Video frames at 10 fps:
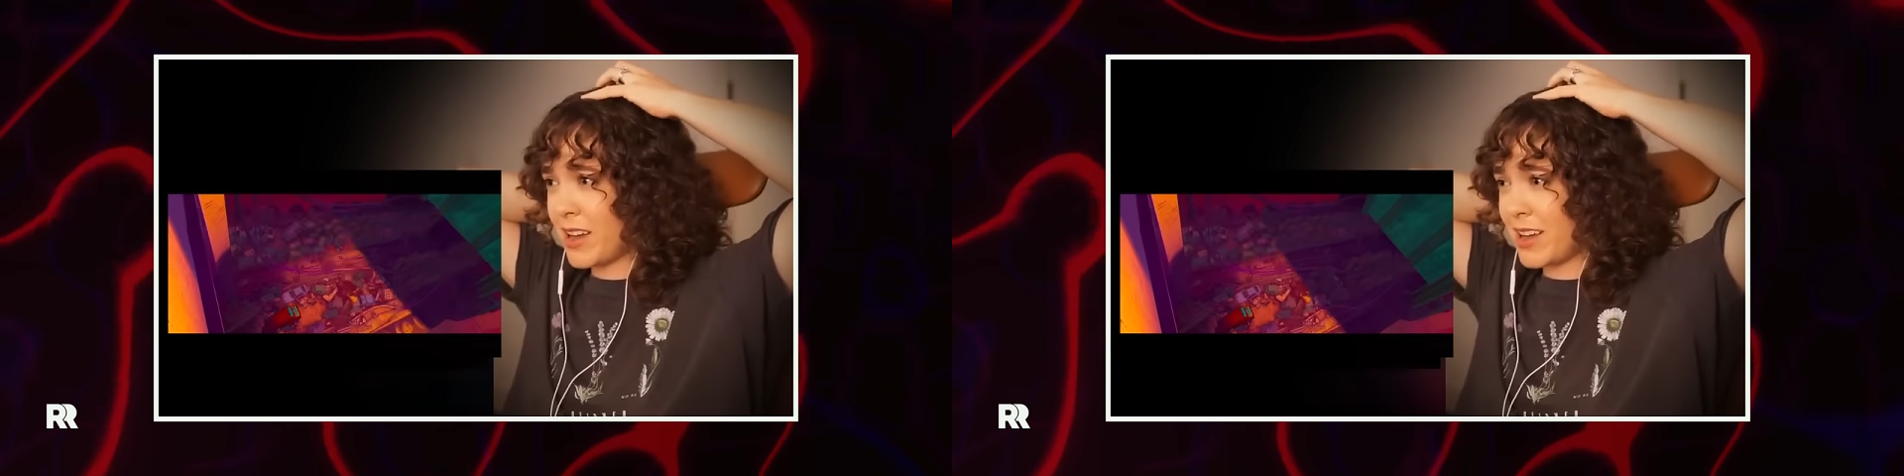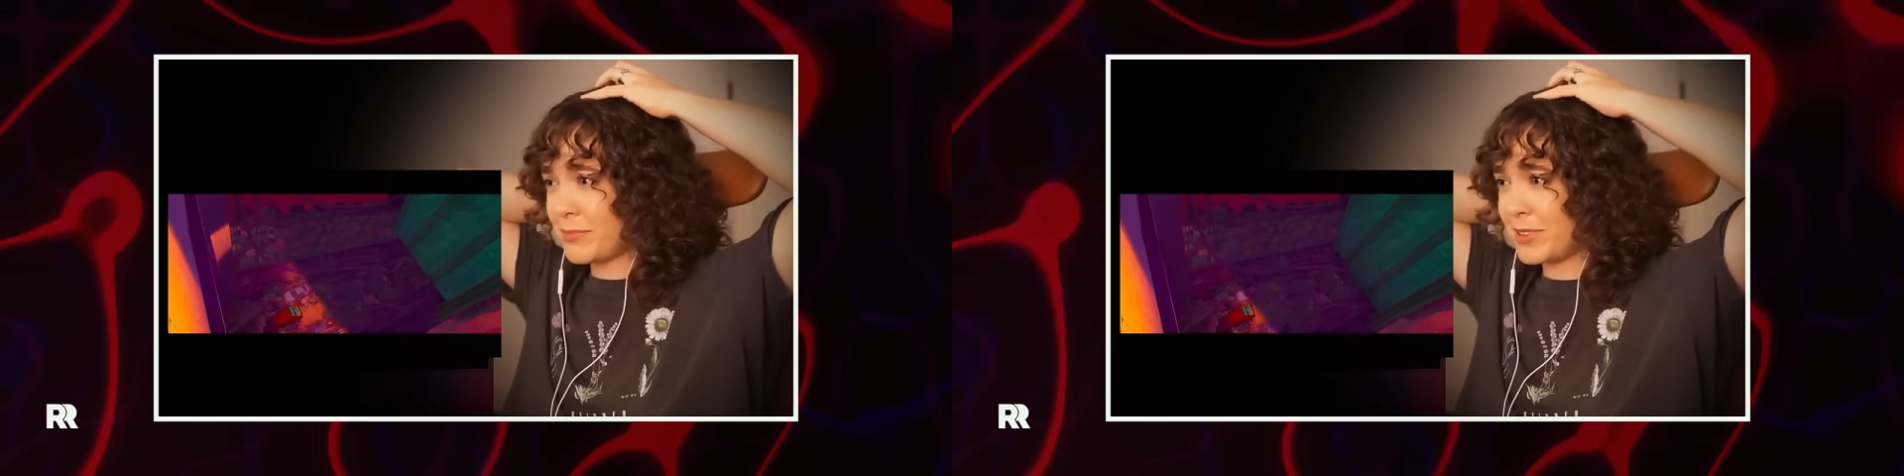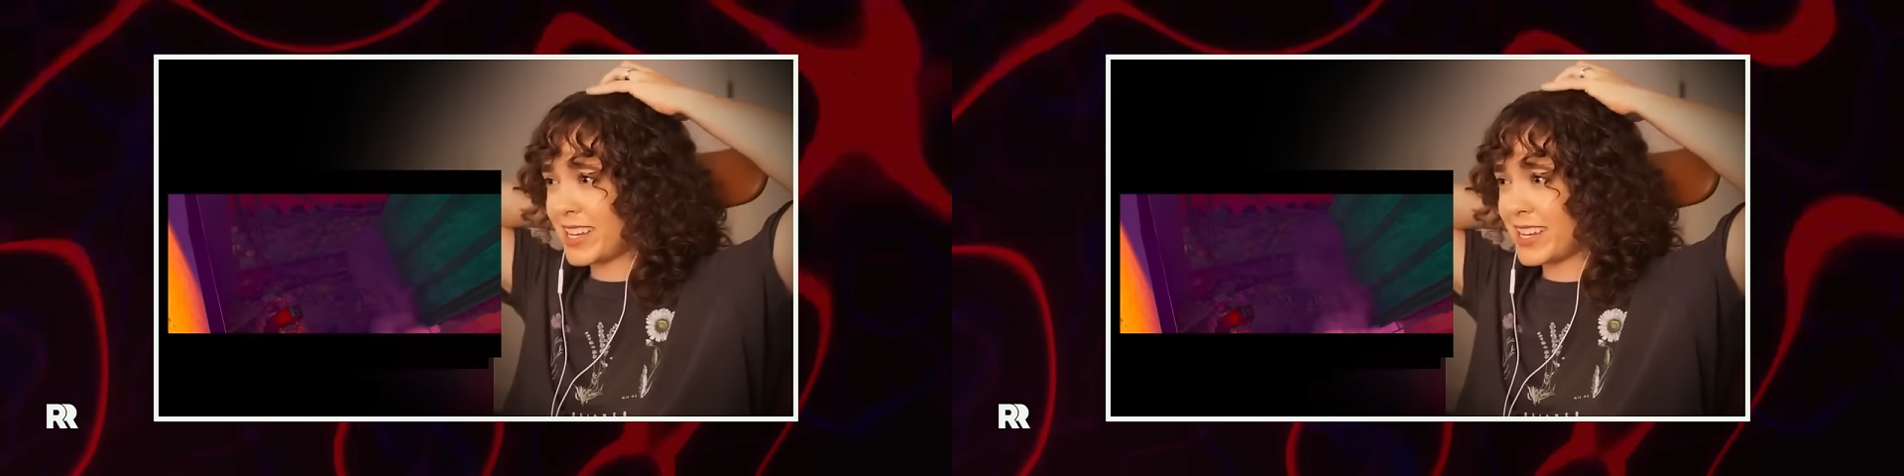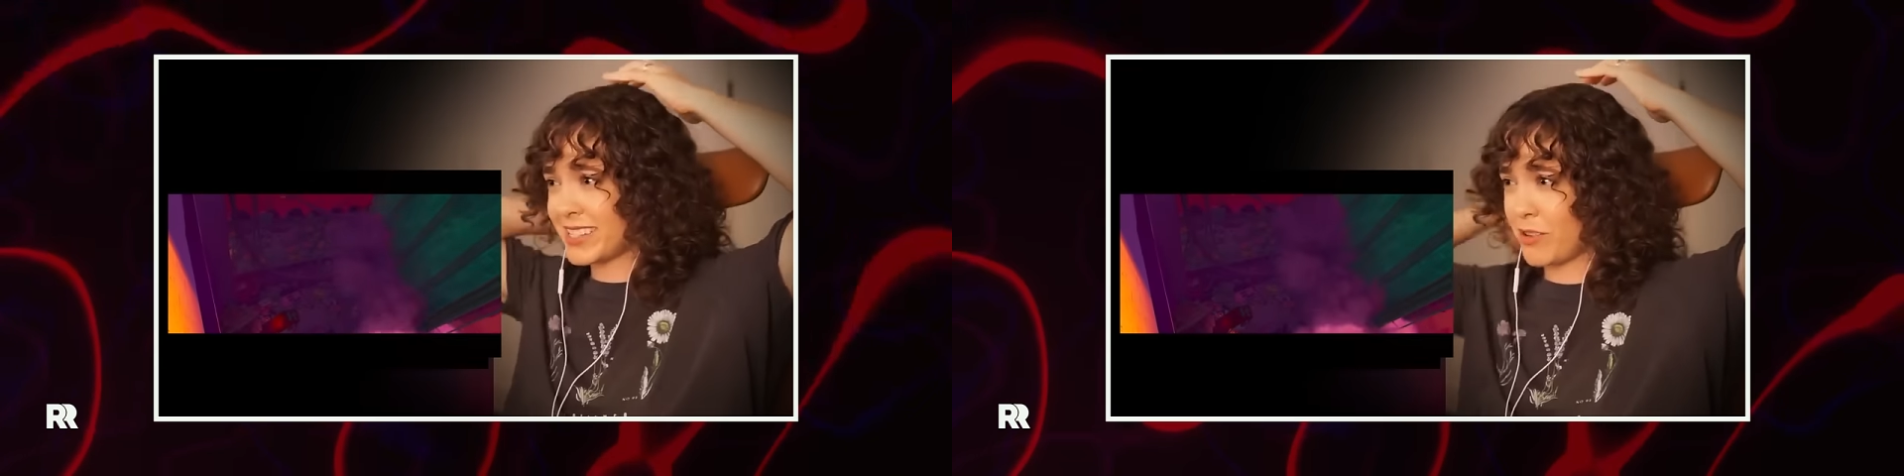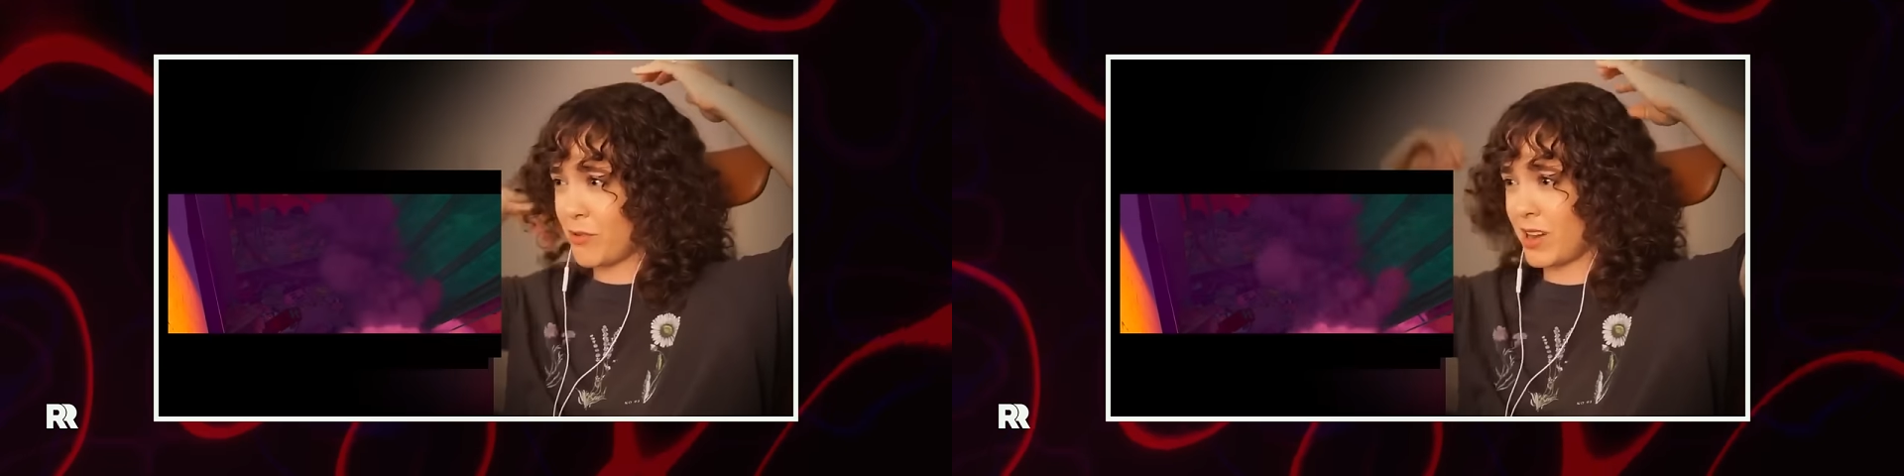on.
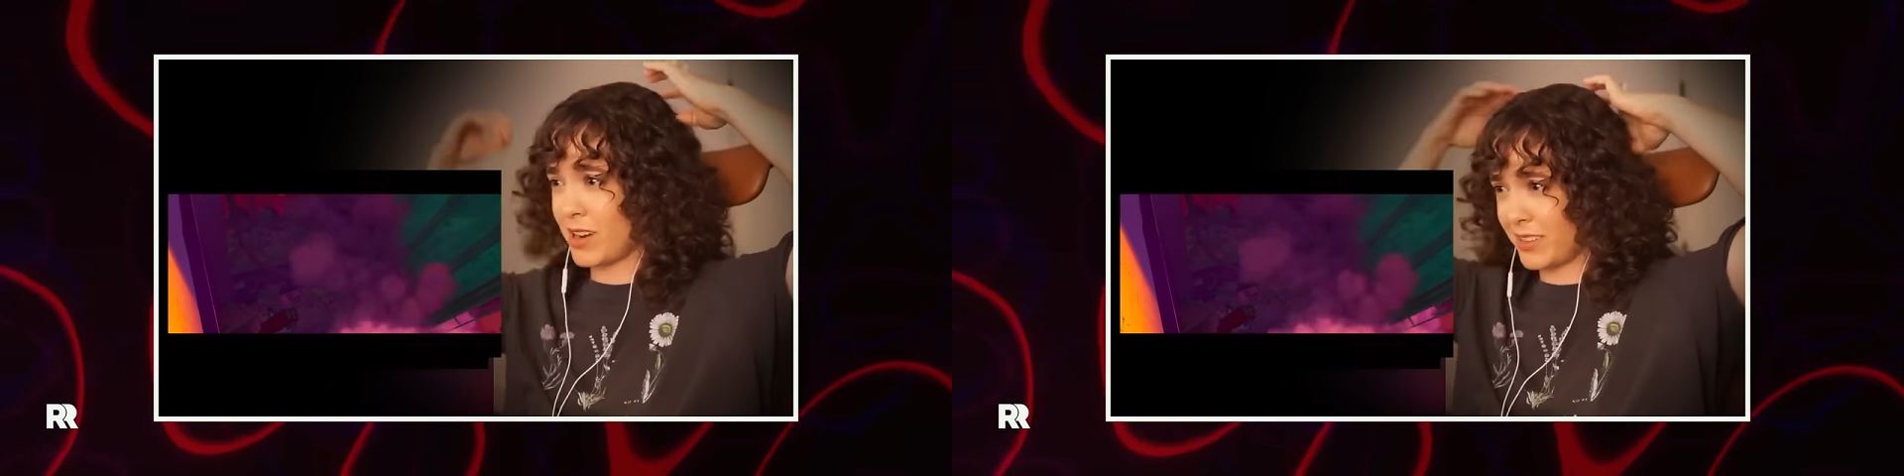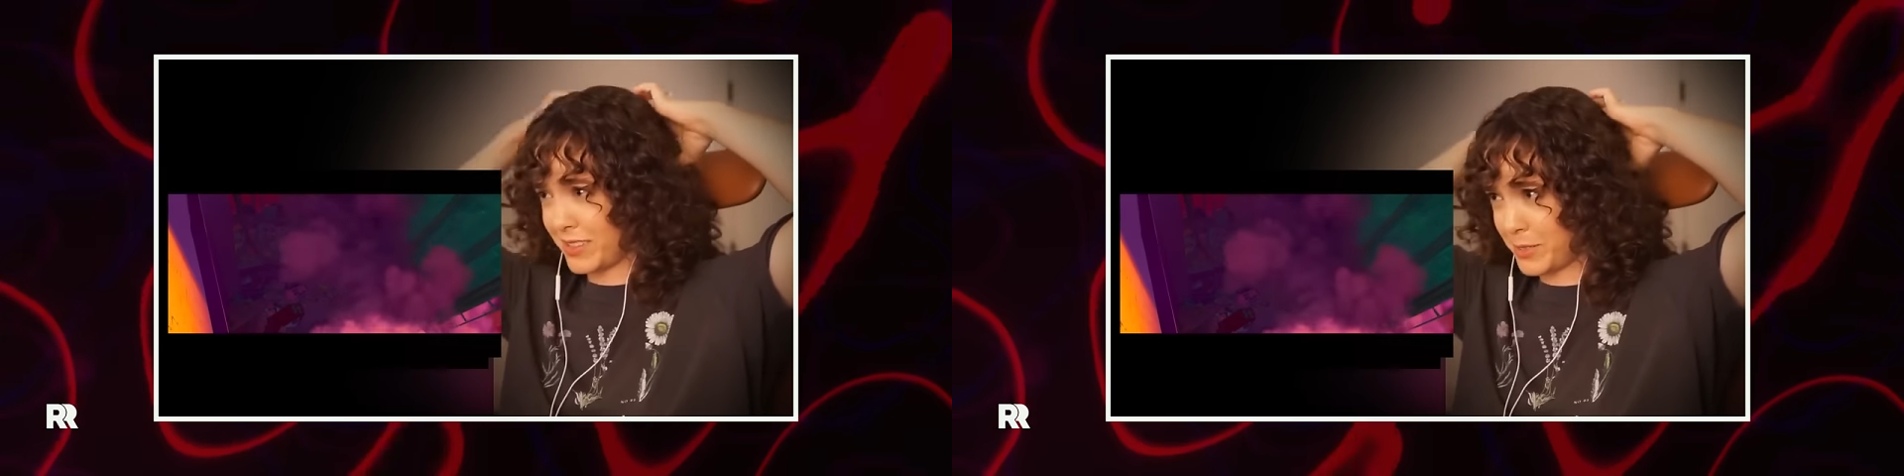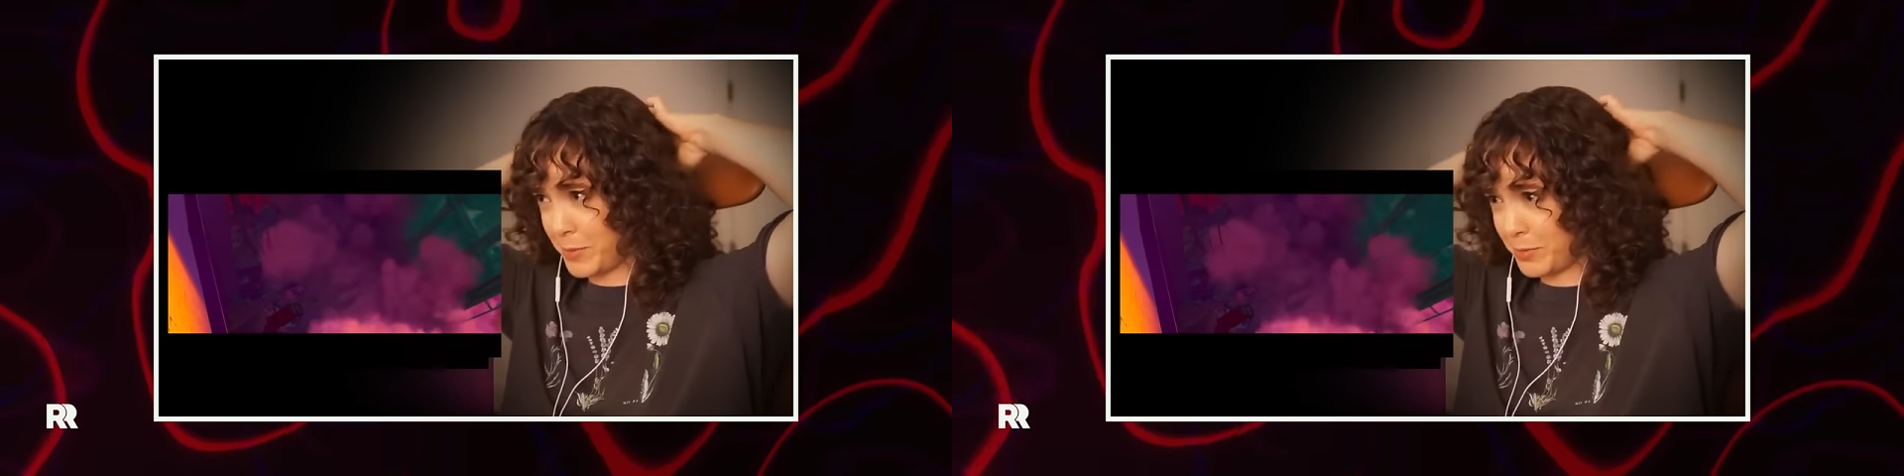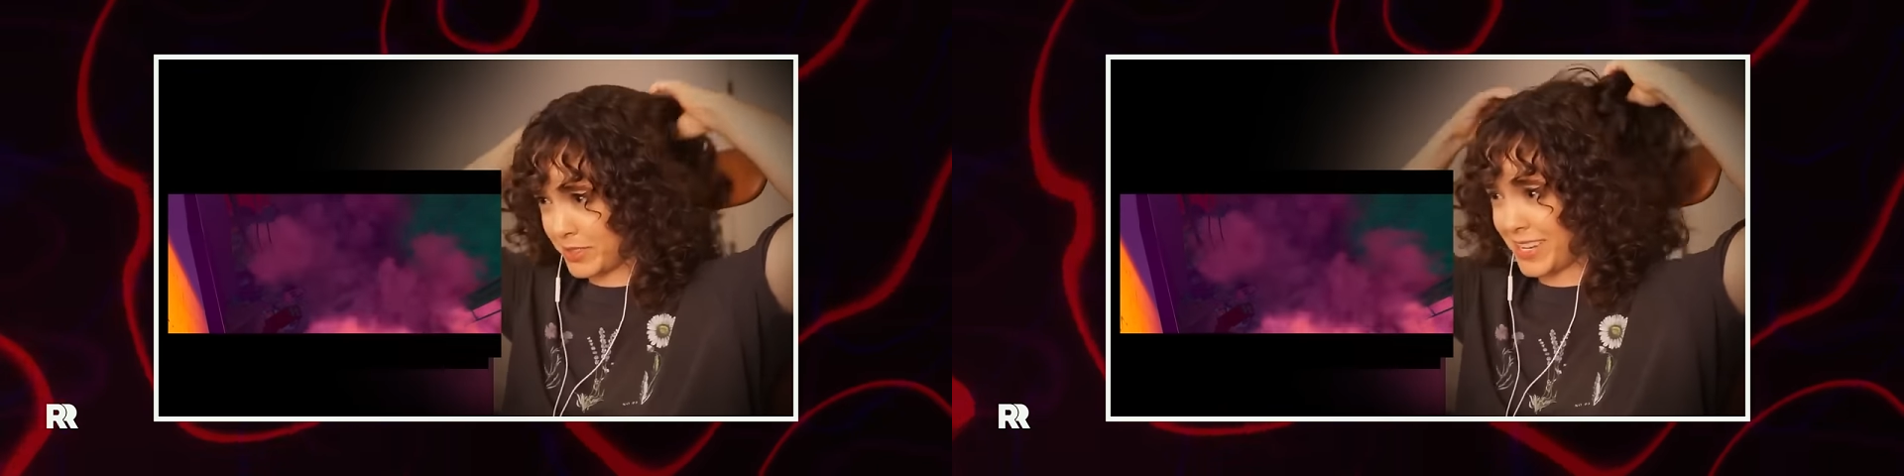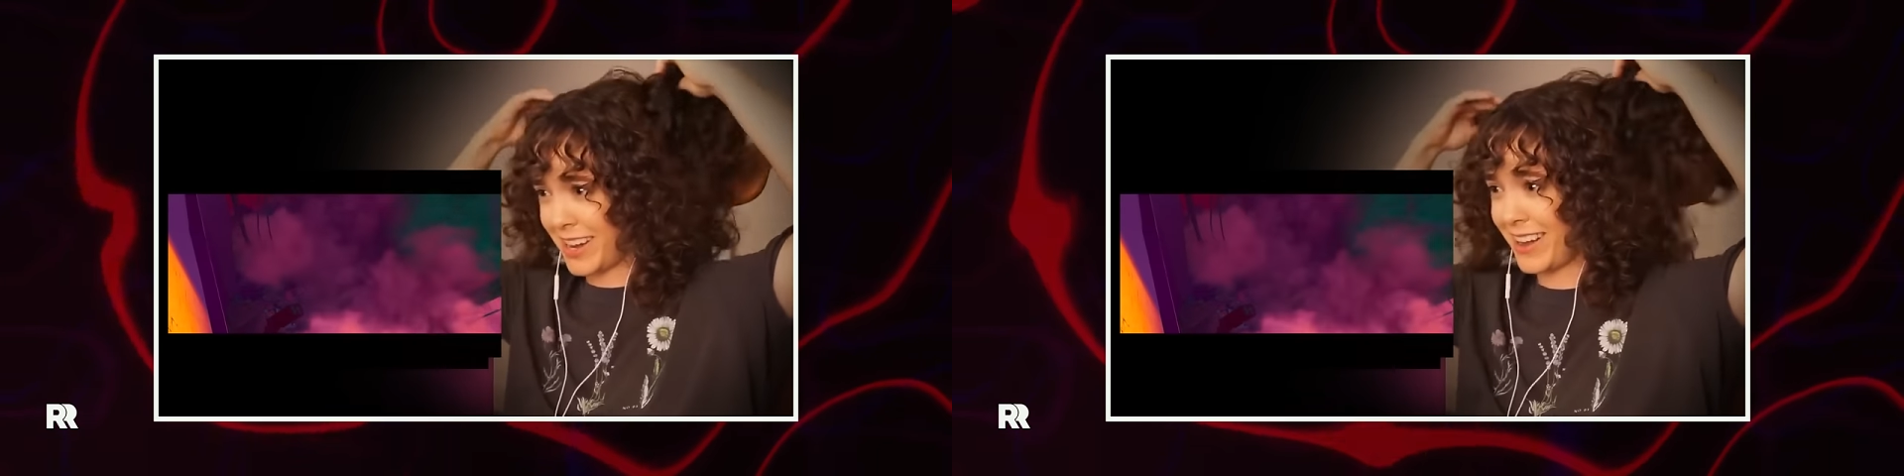Please, I don't want all these people to